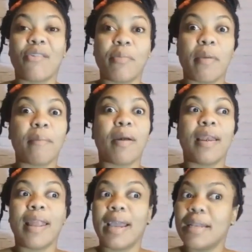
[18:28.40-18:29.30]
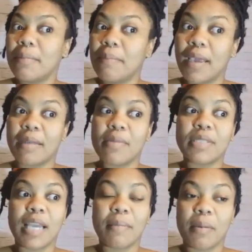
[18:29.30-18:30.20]
I remember lying in bed
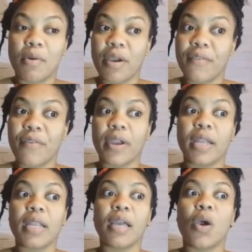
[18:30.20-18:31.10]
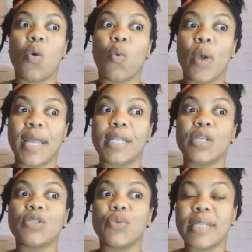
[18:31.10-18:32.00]
beside my boyfriend
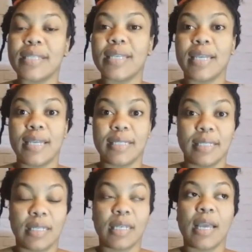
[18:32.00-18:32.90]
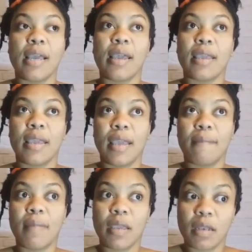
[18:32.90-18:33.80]
when 2018
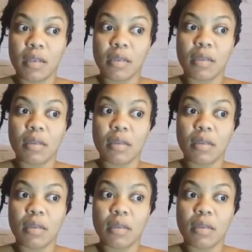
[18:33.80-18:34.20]
came in.